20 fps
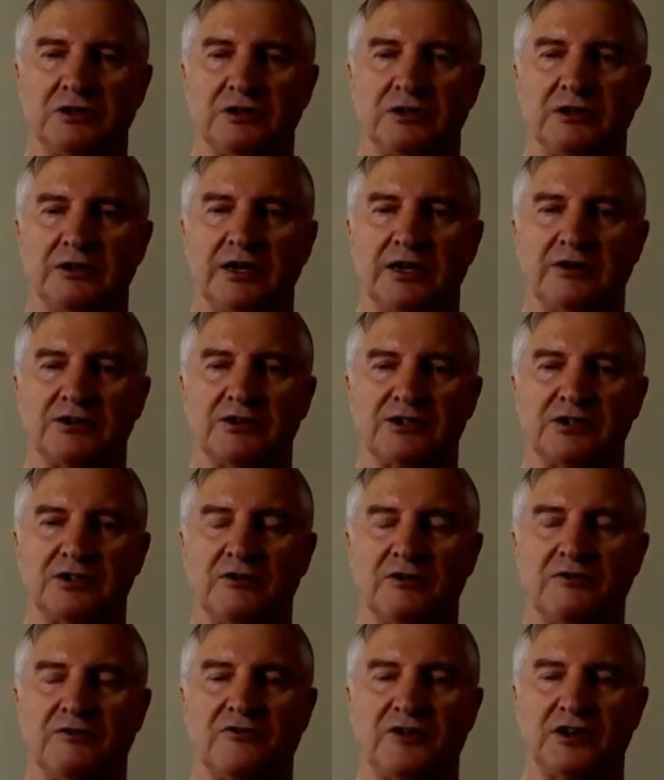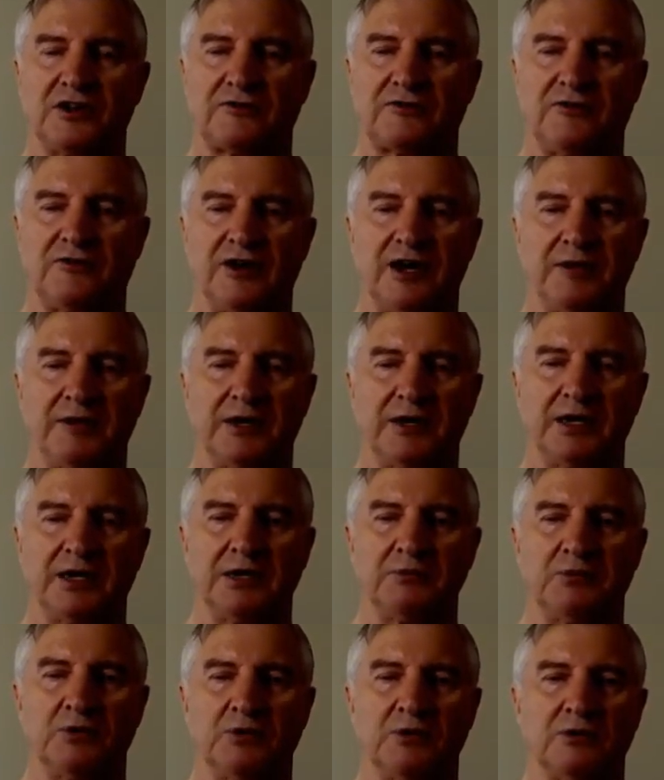There is no fish farming
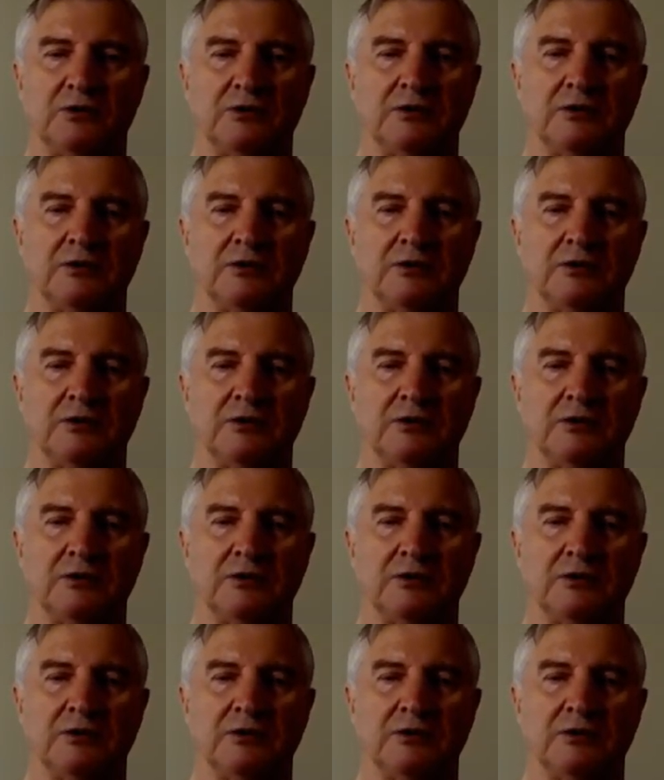anymore.